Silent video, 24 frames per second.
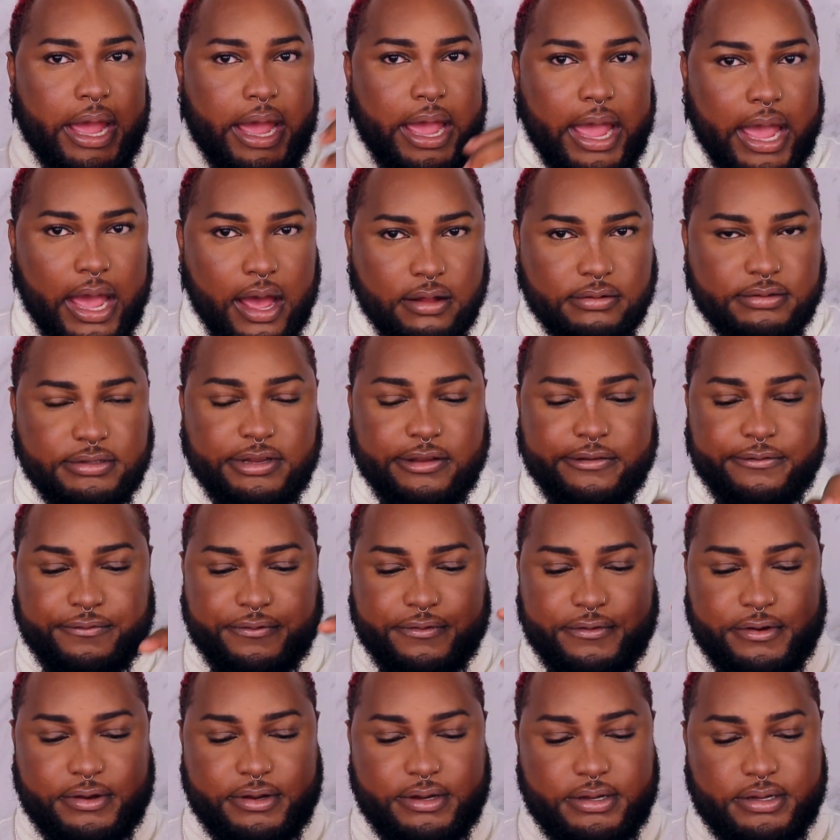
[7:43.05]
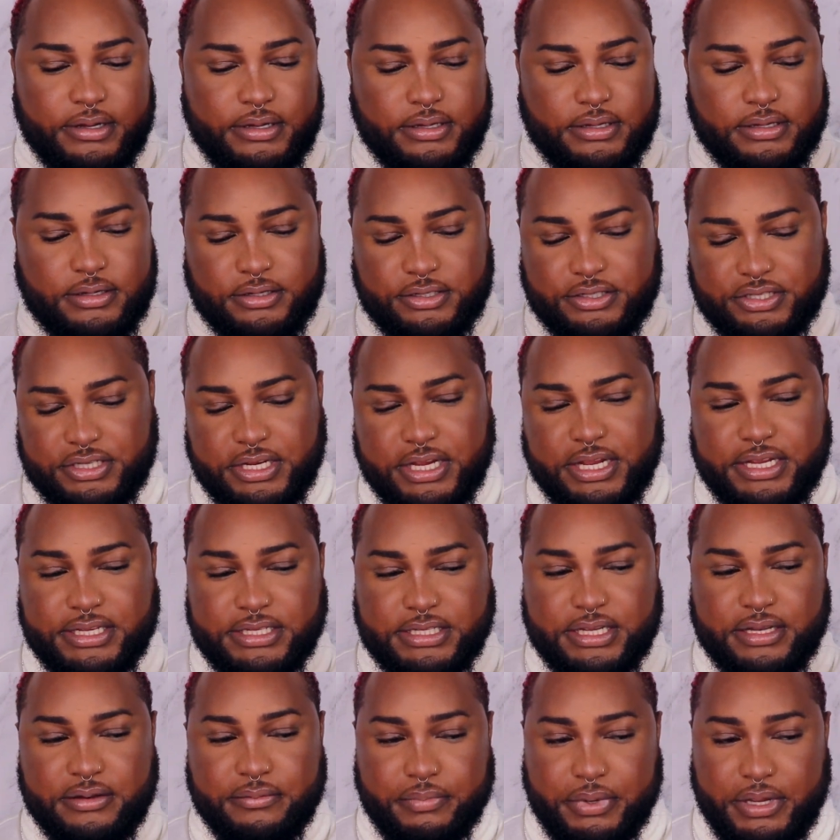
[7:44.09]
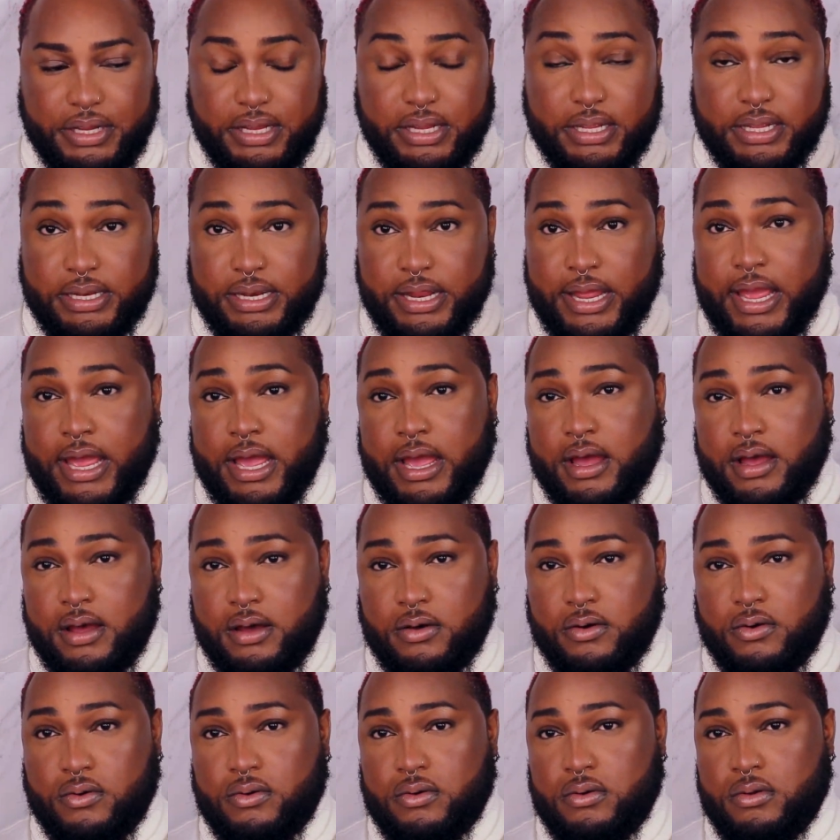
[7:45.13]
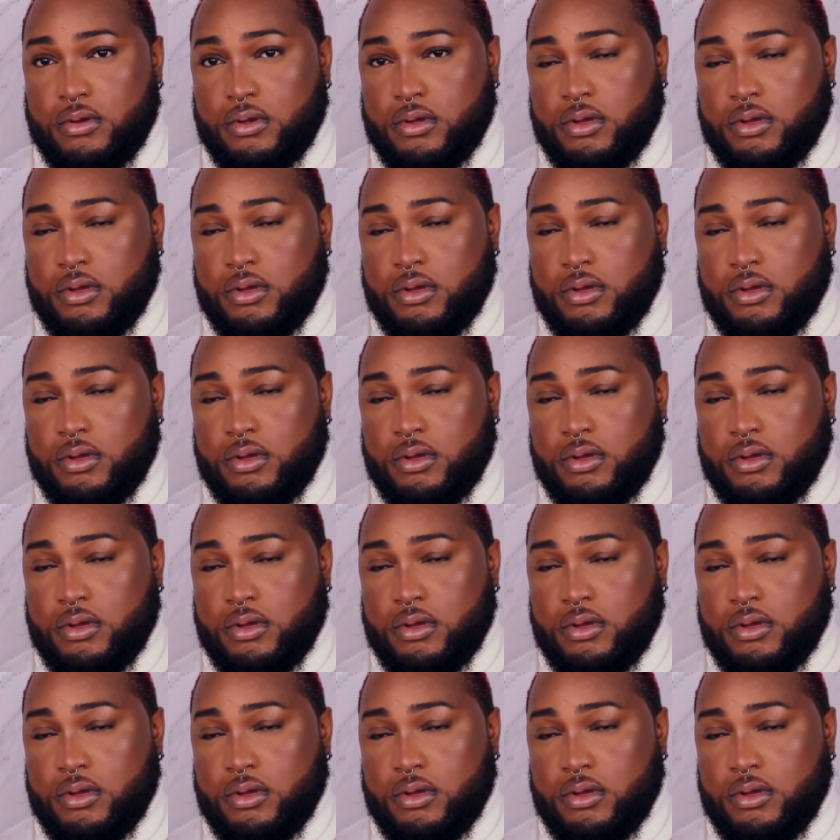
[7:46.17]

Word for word: how different shades can be and how